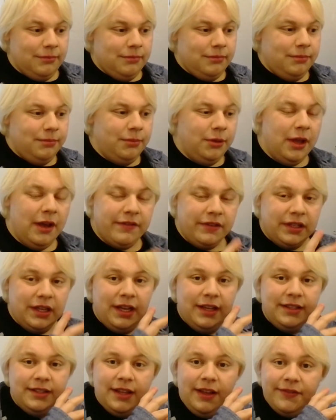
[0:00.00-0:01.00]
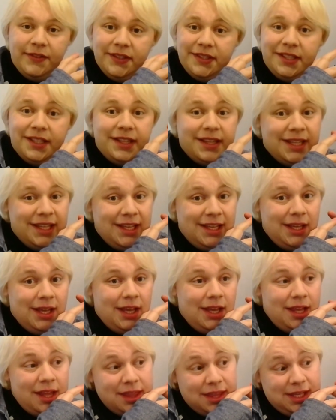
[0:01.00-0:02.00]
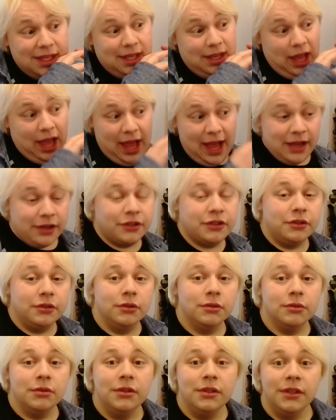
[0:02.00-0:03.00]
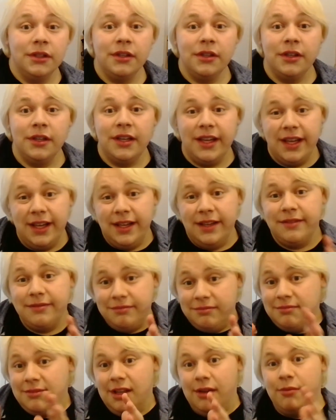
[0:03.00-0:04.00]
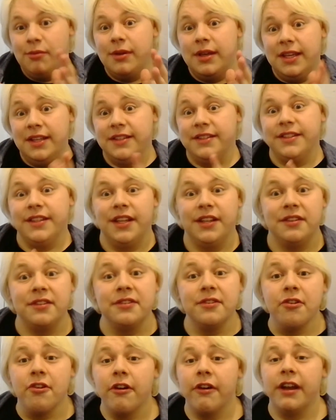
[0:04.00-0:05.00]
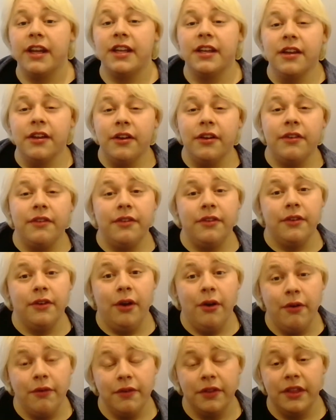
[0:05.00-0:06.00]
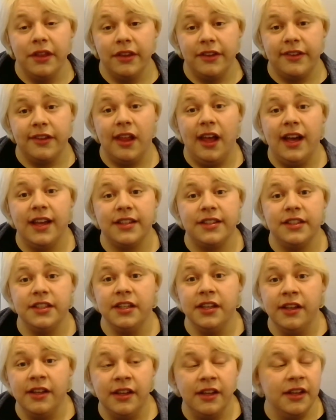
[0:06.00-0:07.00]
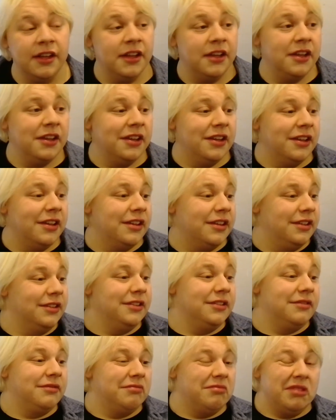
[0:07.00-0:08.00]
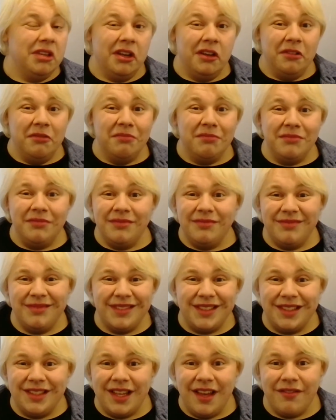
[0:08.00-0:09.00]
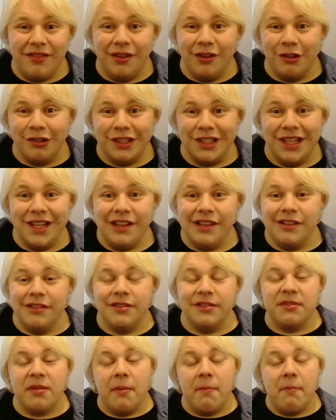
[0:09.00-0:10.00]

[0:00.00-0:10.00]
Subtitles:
you guys haven't seen the actual, you know, inside story for over this last, you know, 7 odd years.